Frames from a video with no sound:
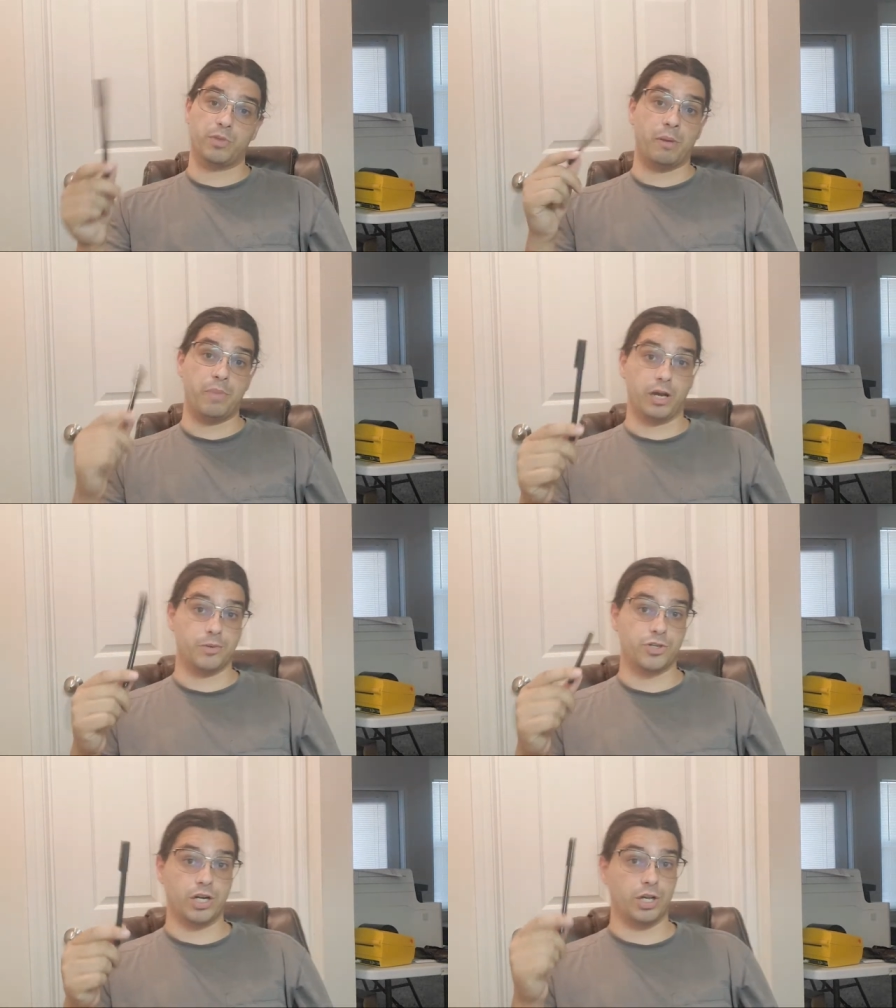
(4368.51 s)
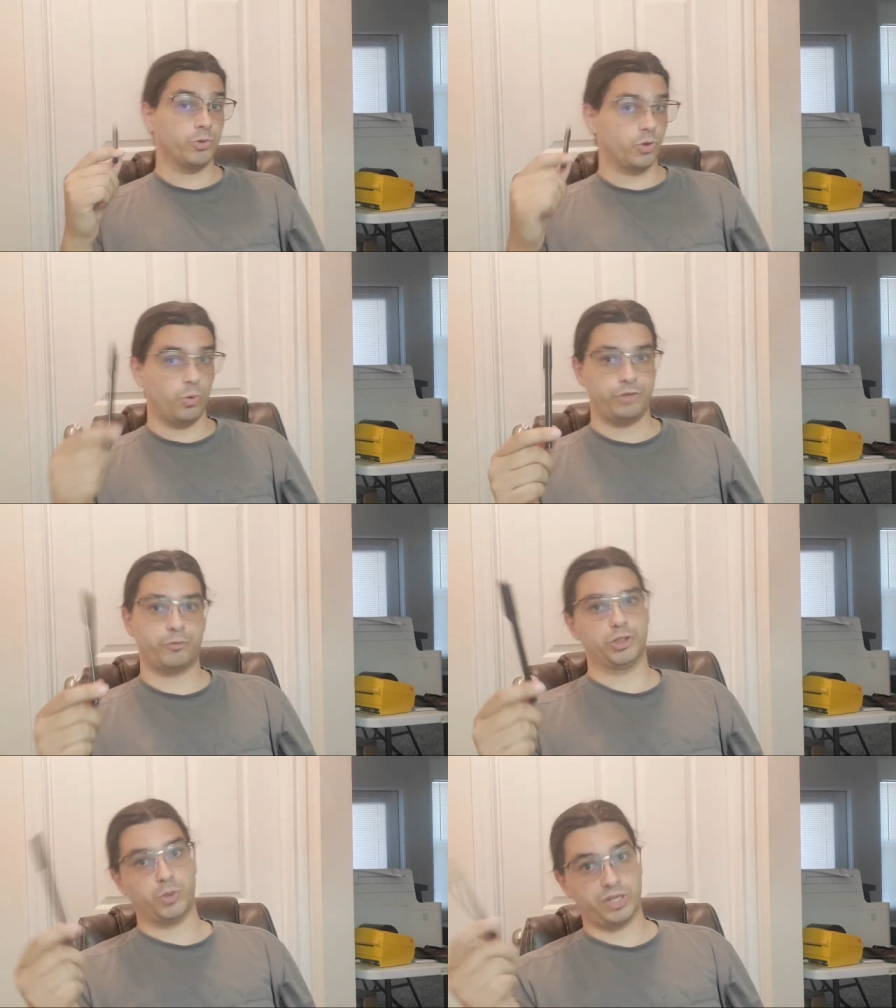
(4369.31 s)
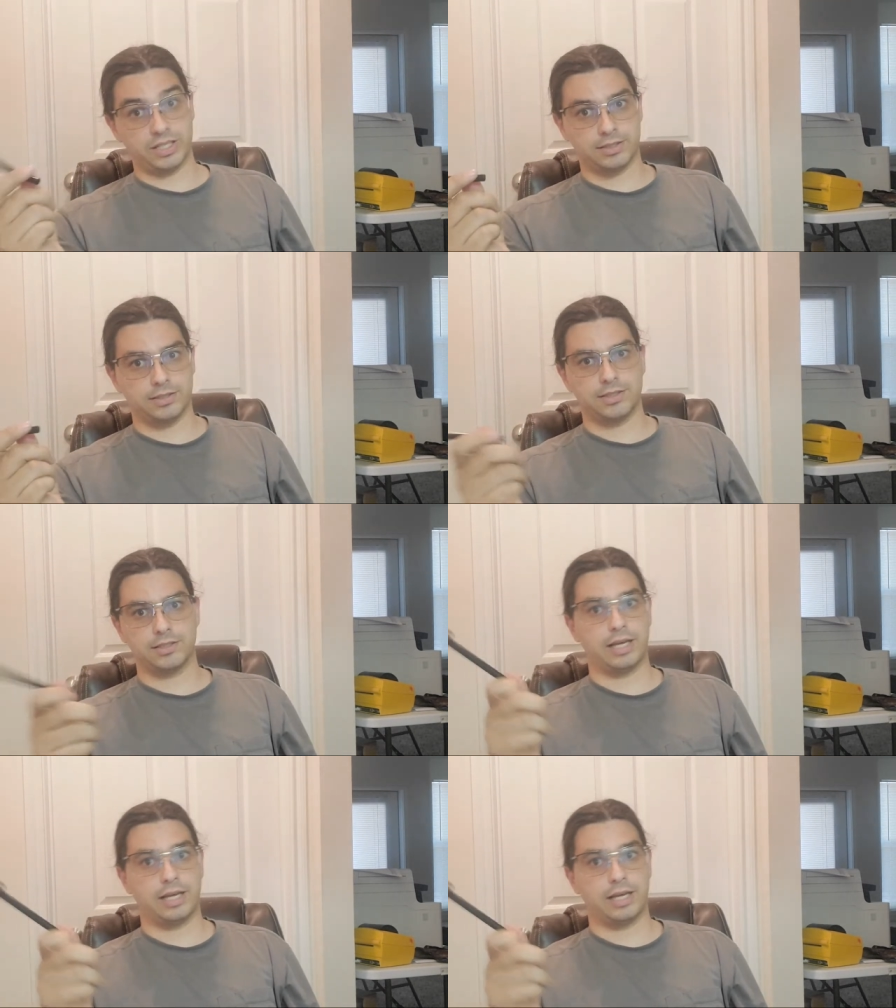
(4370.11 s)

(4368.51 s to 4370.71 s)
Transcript: my pickup truck, it was only for short distances.